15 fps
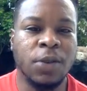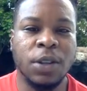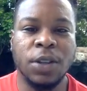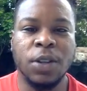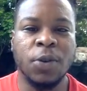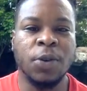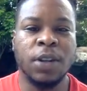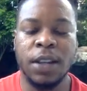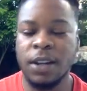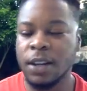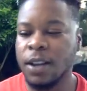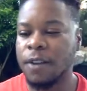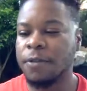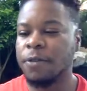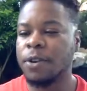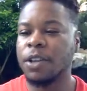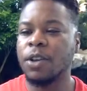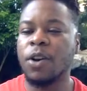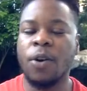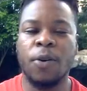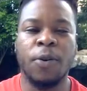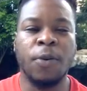You can do it in the comfort of
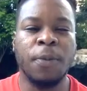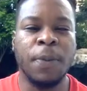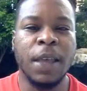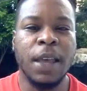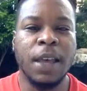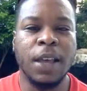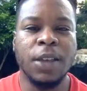your home.